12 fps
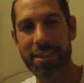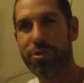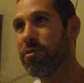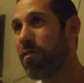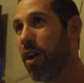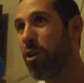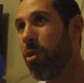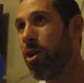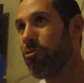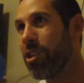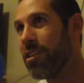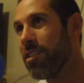this was very
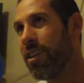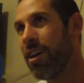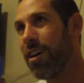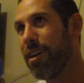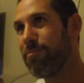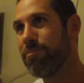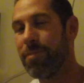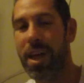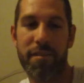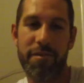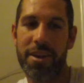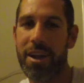well written. And
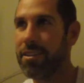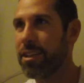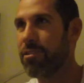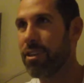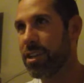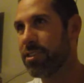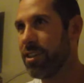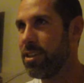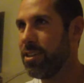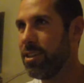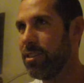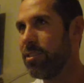I found out later, like I
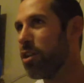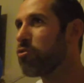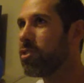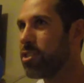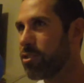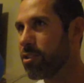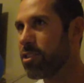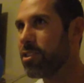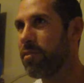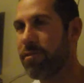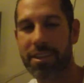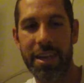said, he's done research and
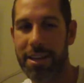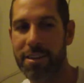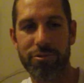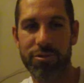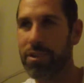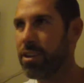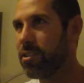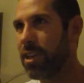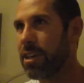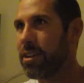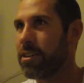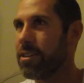stuff like that. And it was written
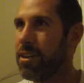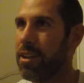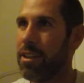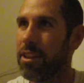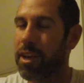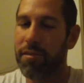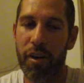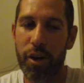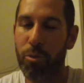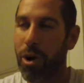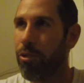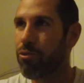like a
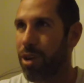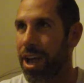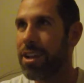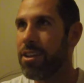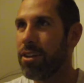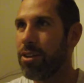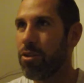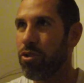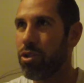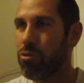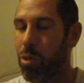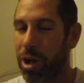very well-read,
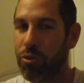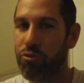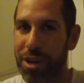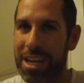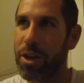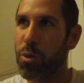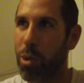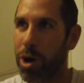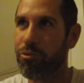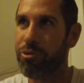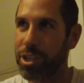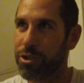well-written,
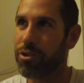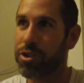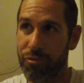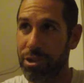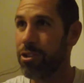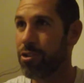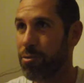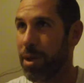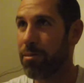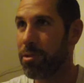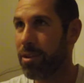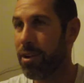well-researched research
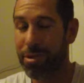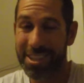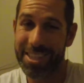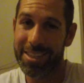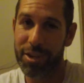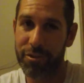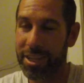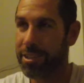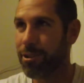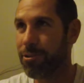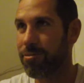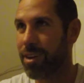paper. But it's easy to
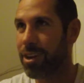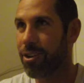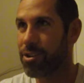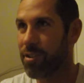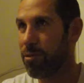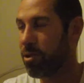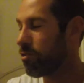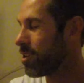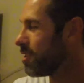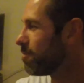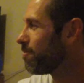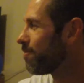read, so I encourage everyone to
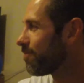read it.